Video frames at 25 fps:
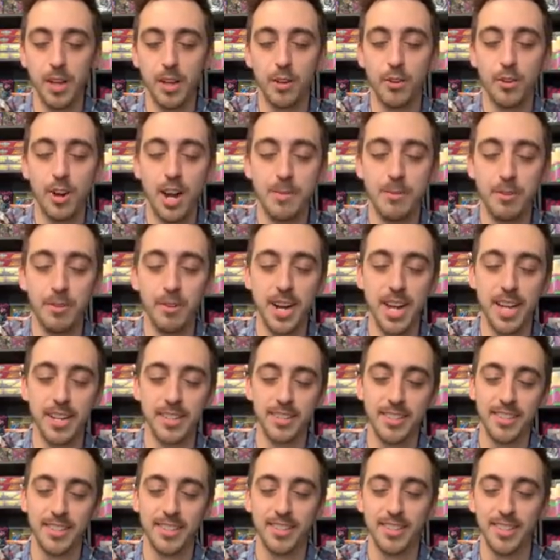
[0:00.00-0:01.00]

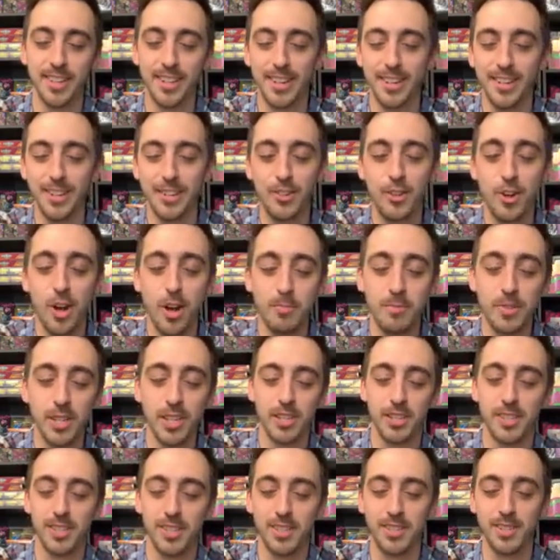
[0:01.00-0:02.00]
Cramorant,
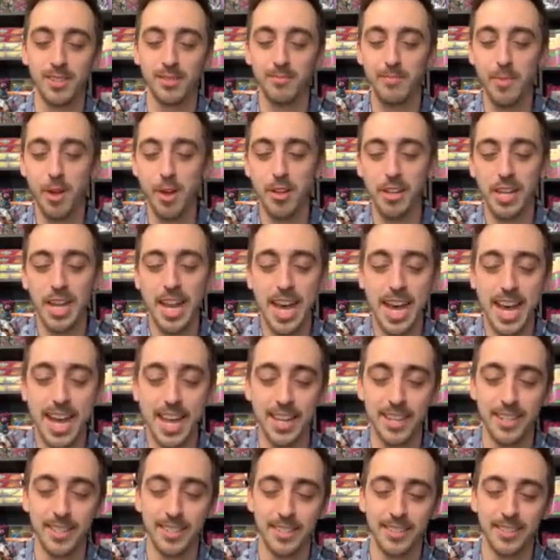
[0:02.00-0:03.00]
Tropius, Ball Guy,